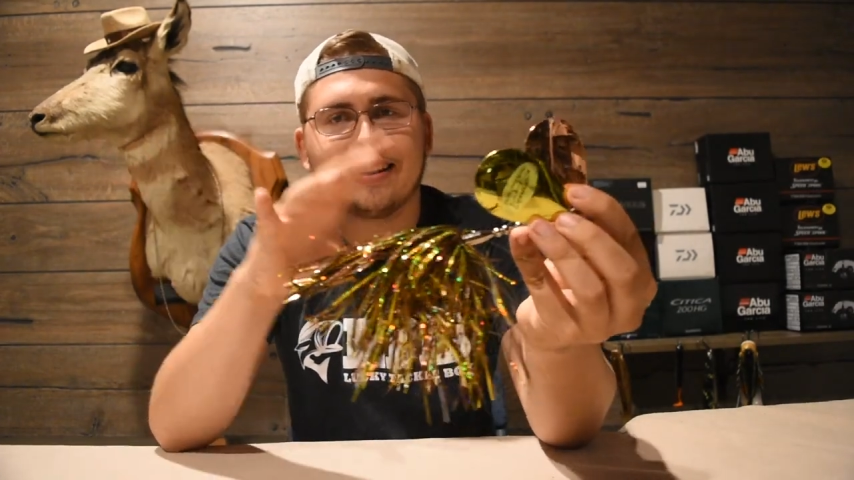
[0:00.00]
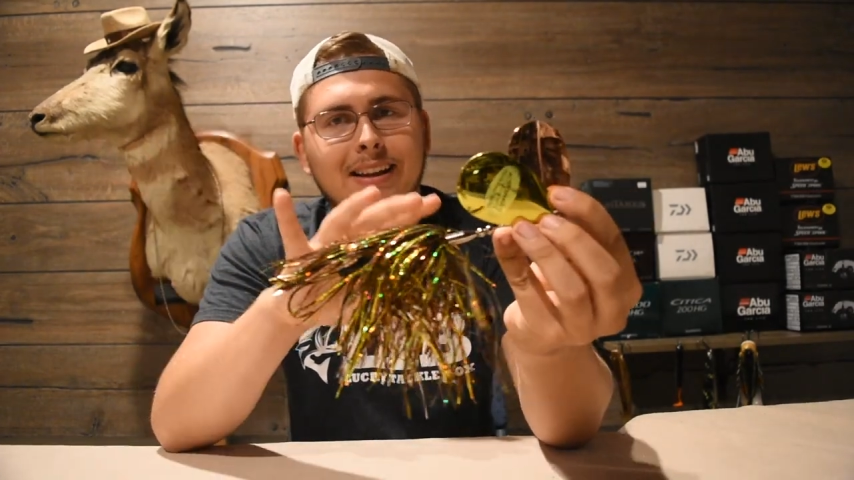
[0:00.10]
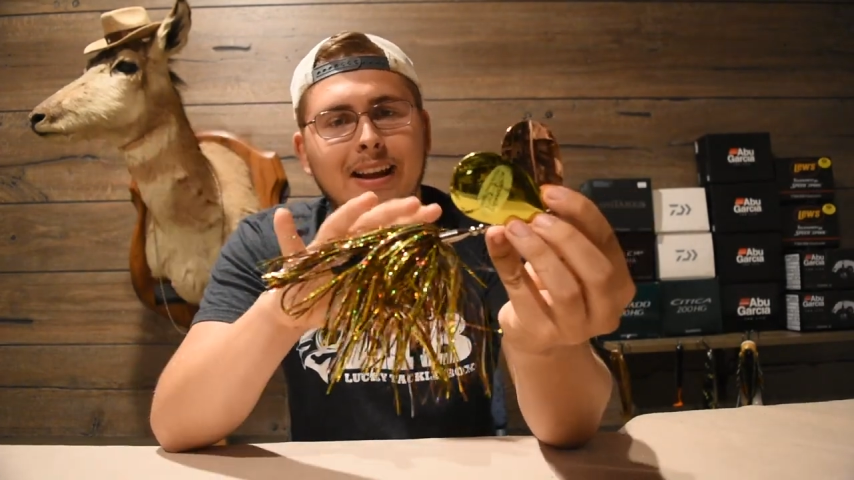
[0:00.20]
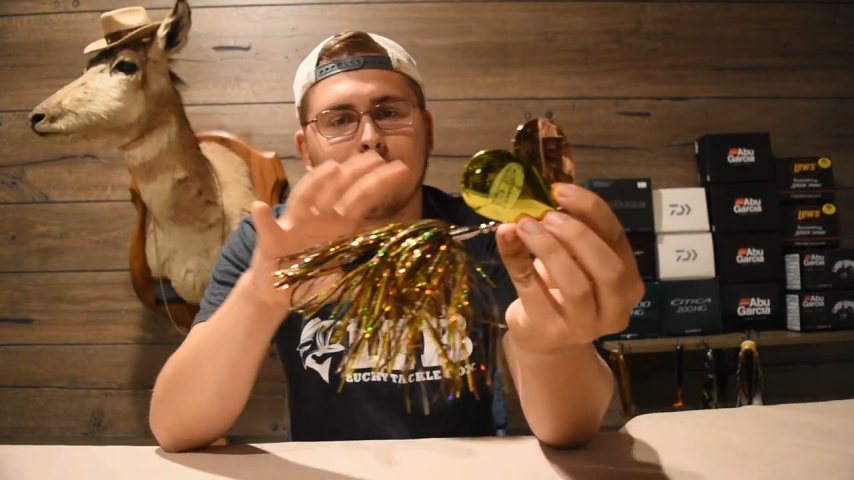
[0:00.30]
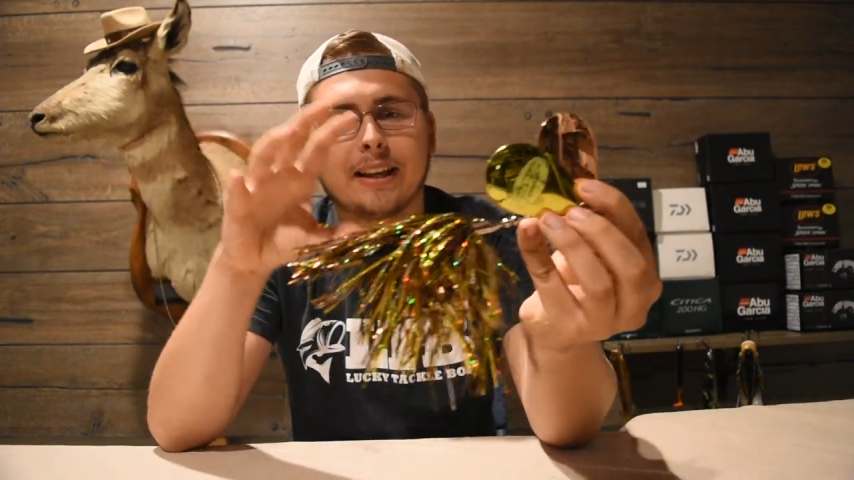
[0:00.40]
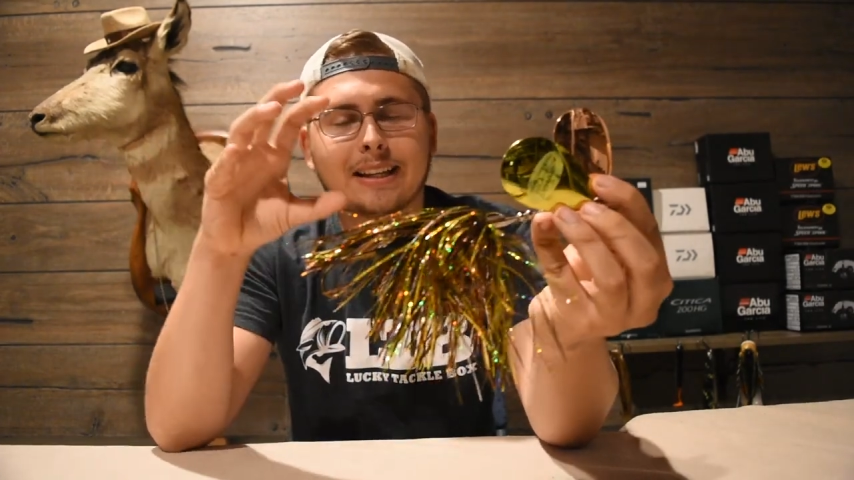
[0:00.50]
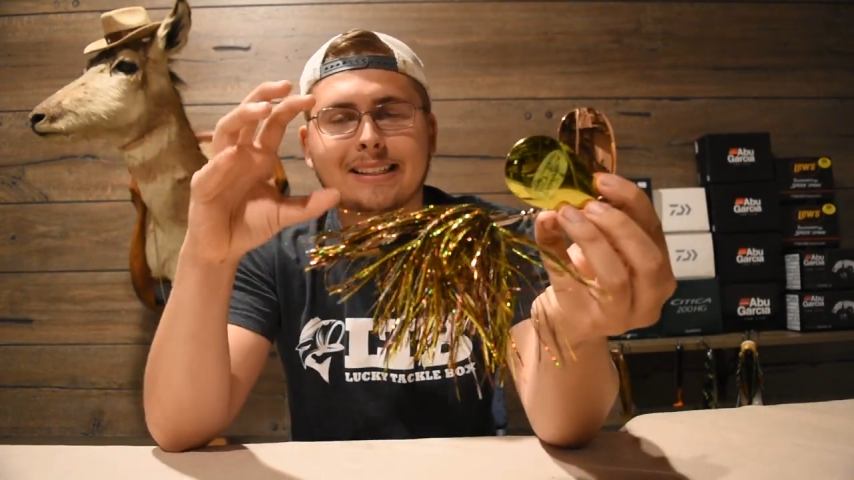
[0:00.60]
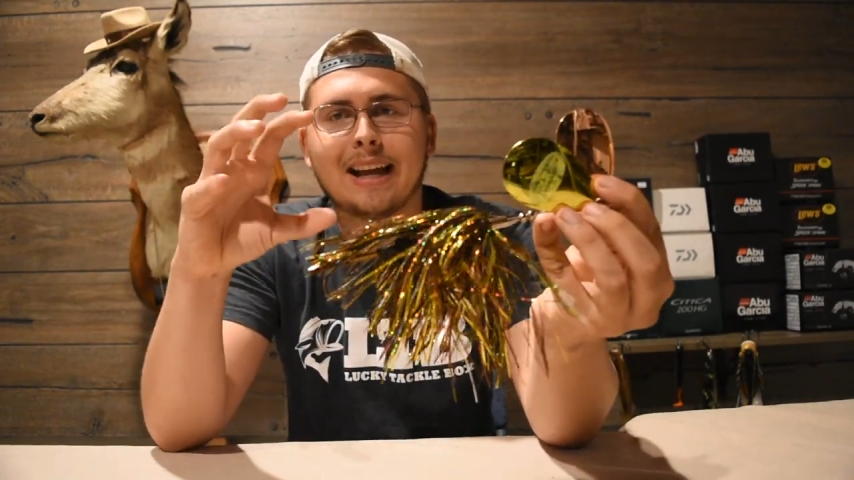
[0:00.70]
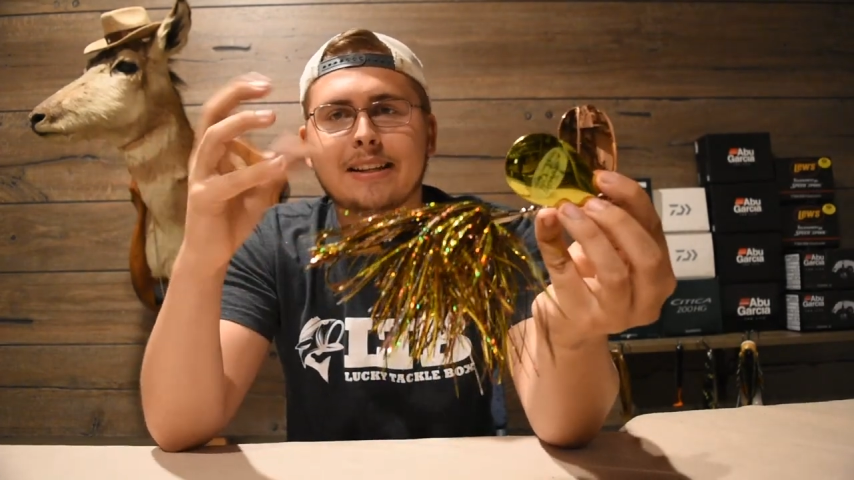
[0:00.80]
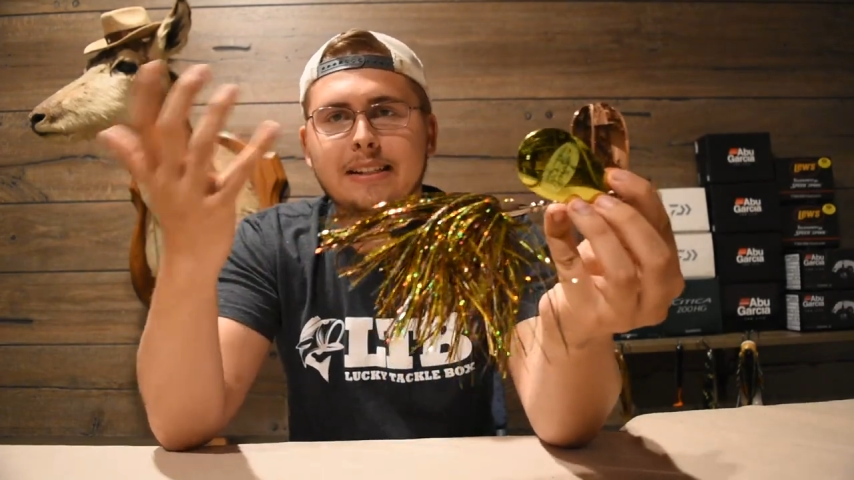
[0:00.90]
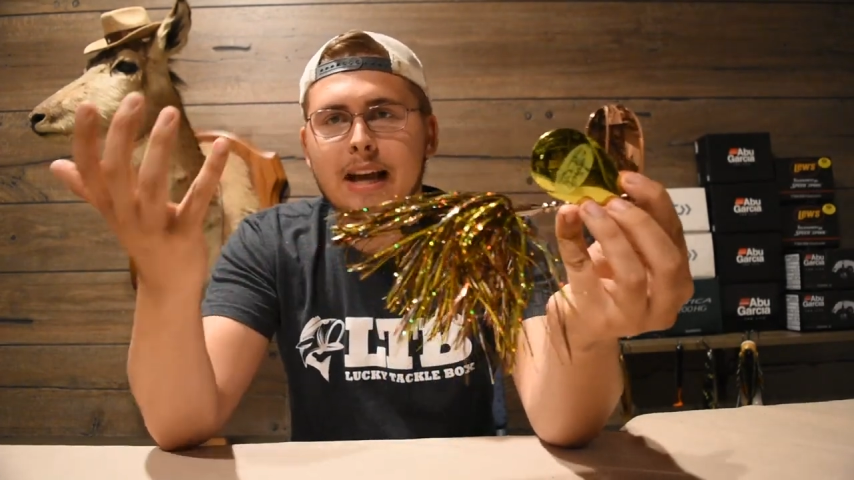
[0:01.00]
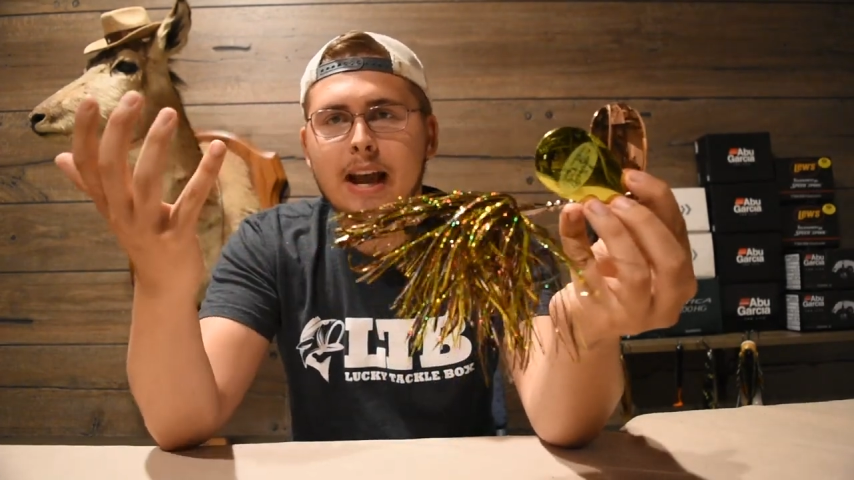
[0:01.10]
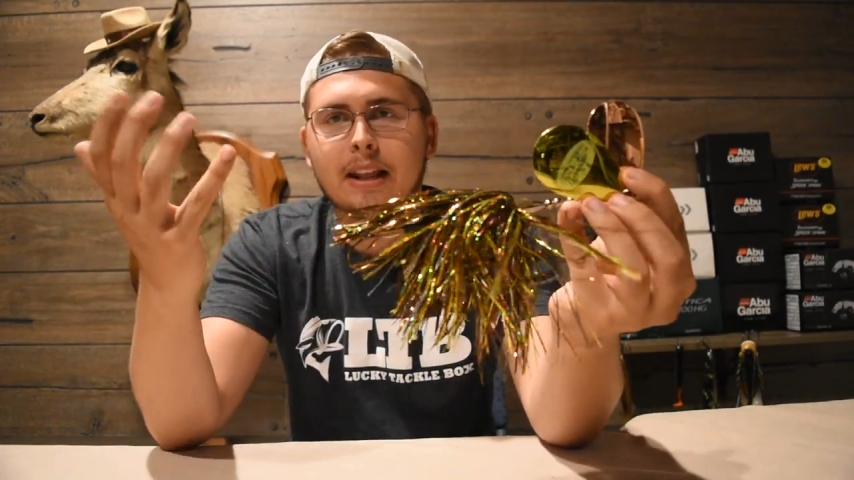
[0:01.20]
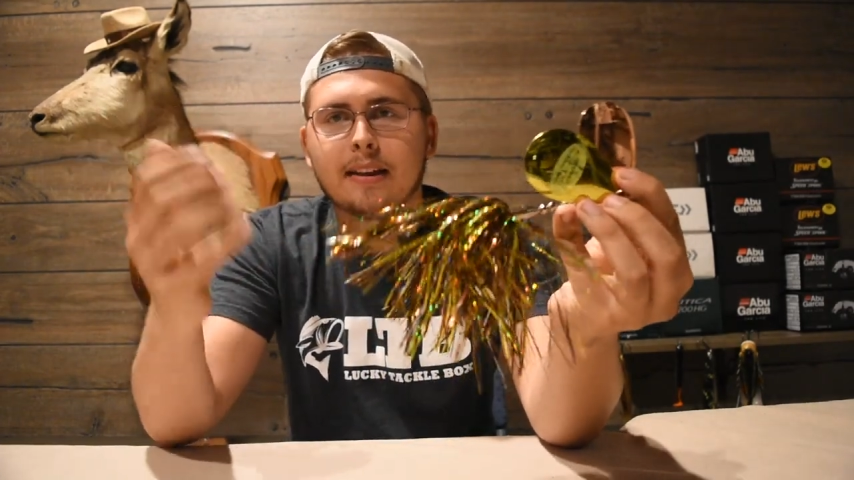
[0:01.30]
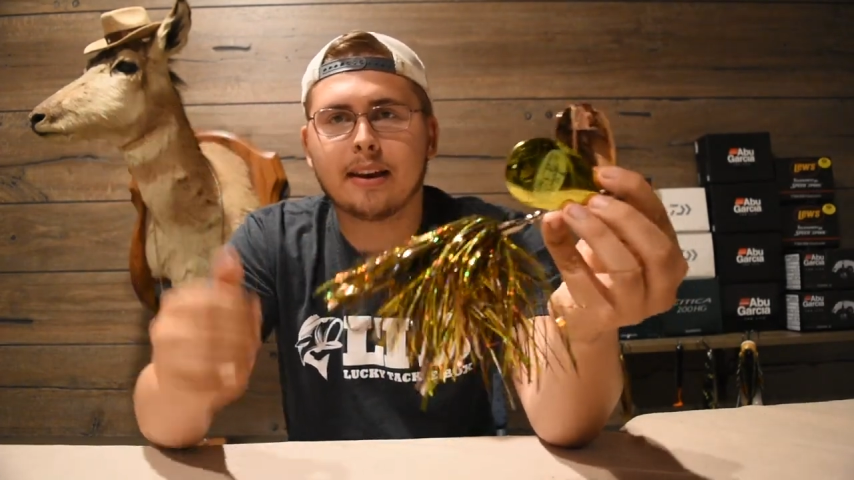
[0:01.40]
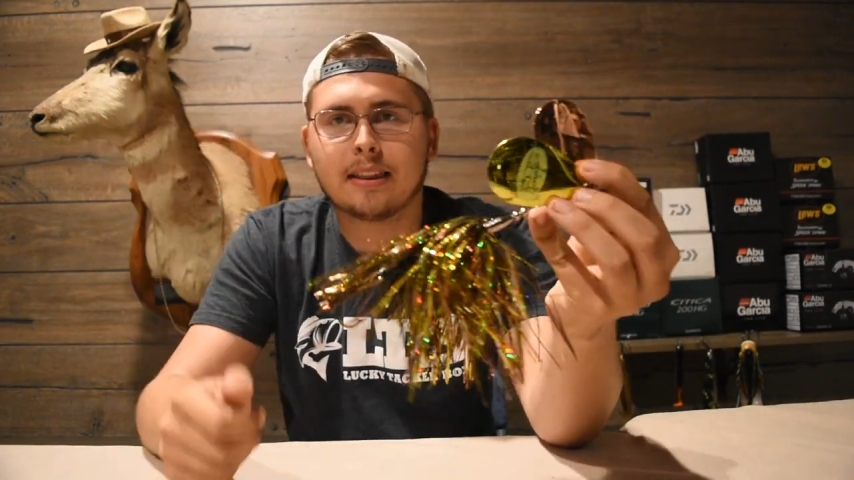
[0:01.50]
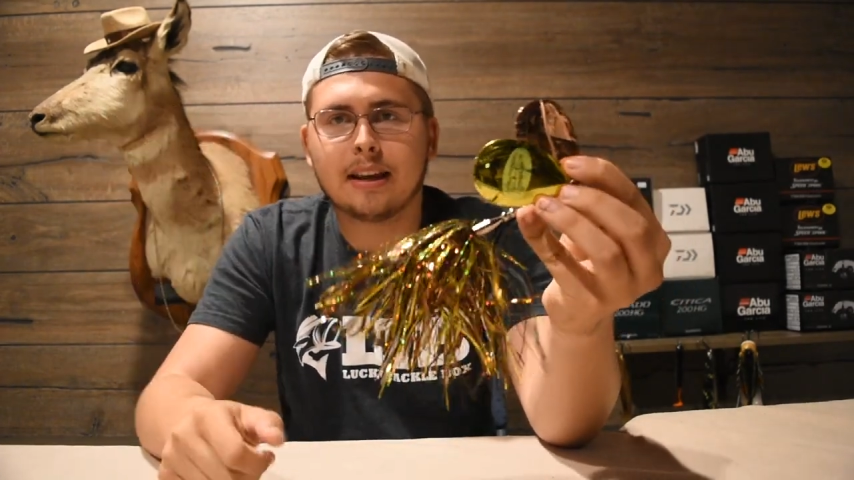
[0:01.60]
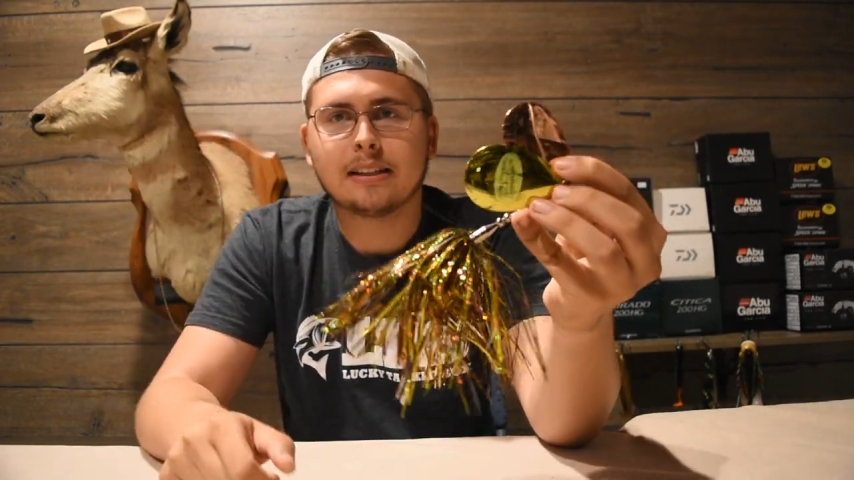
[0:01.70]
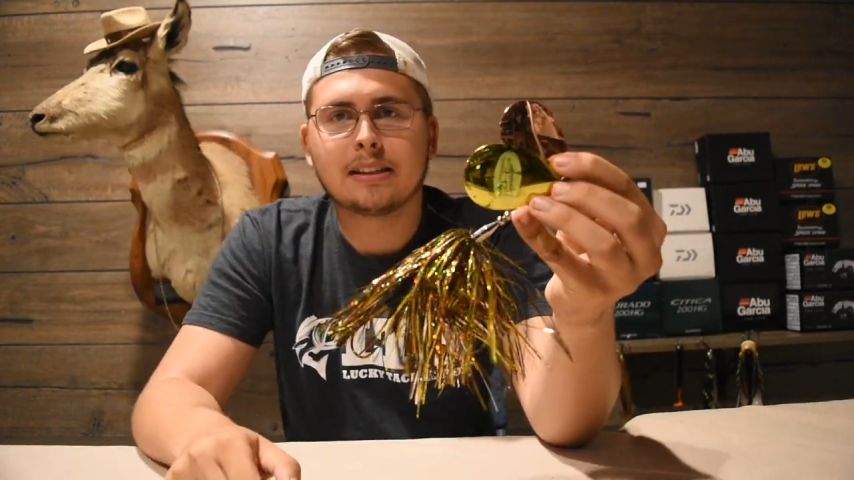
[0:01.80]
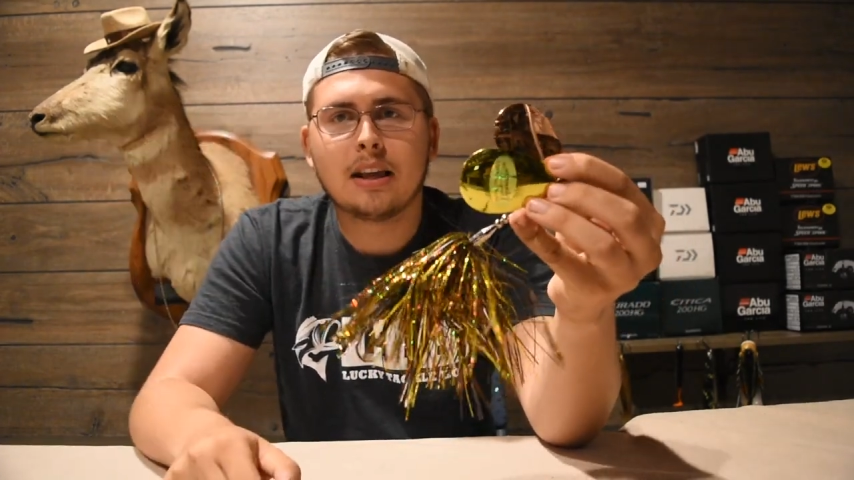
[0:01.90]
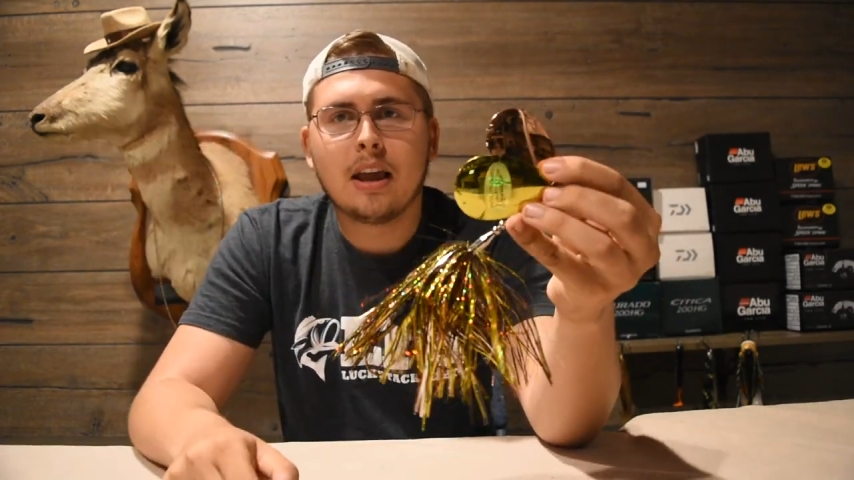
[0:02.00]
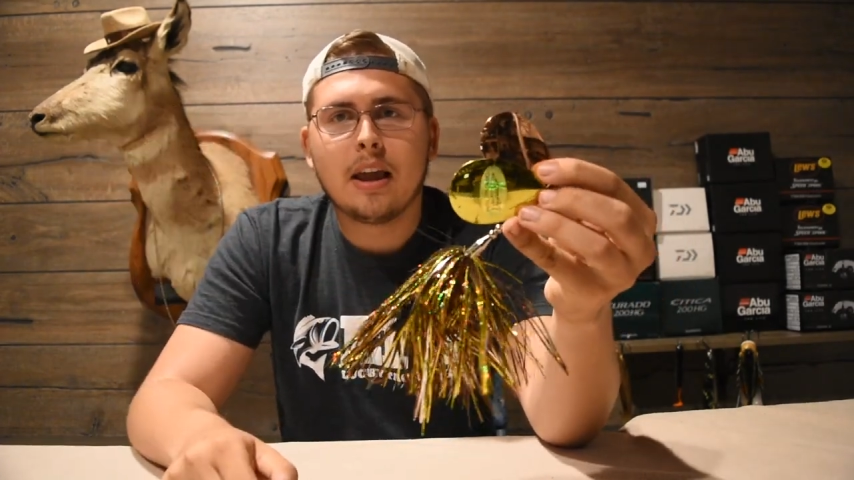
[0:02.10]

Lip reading: kind of like a size 9 like this,